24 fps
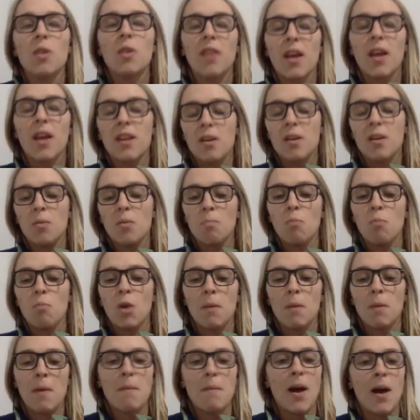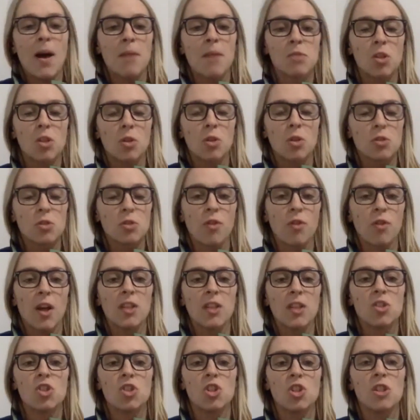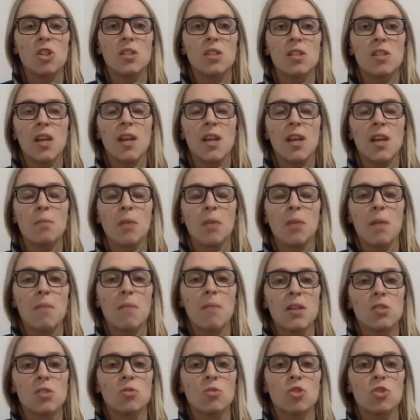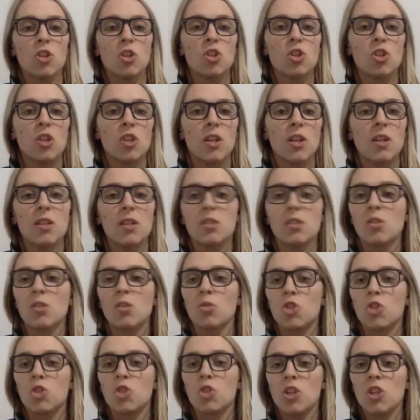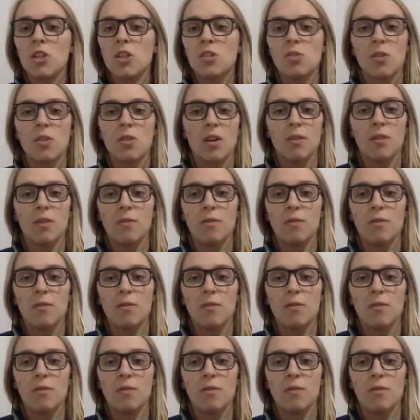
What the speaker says: And then one of my mom's close friends, she's a plant-based nutritionist. So she sort of,